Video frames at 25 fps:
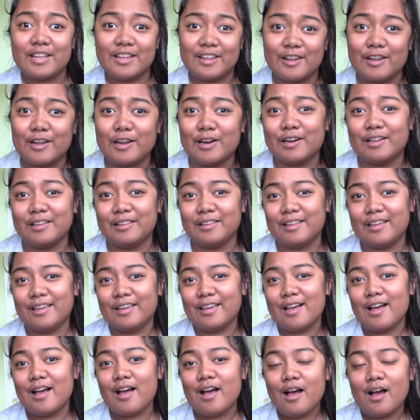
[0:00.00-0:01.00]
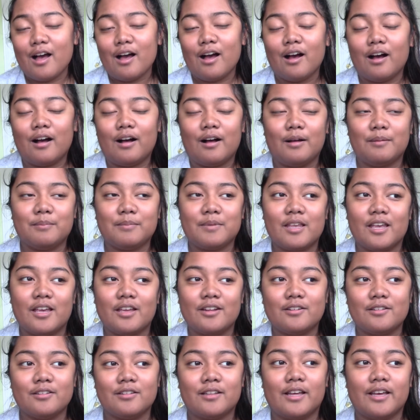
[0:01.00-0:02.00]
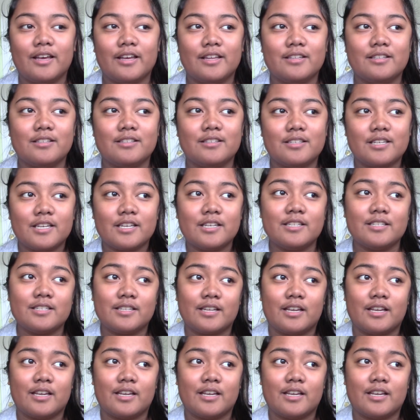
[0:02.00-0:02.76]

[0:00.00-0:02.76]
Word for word: yearly um, candlelight taste